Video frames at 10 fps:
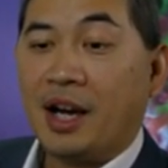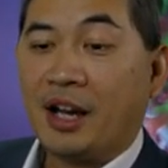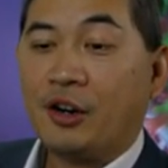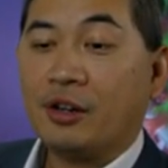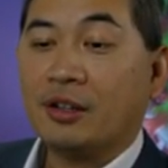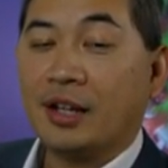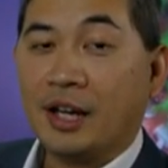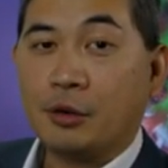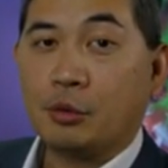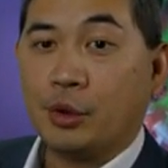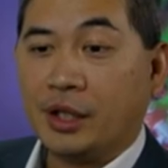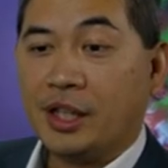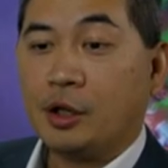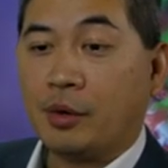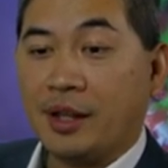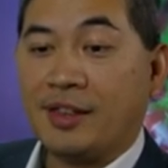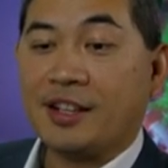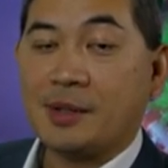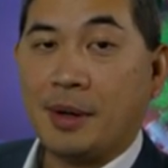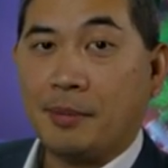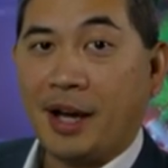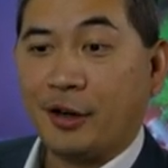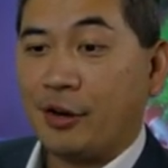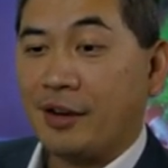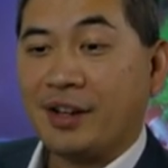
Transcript: I heard a lot of really great things about Minecraft.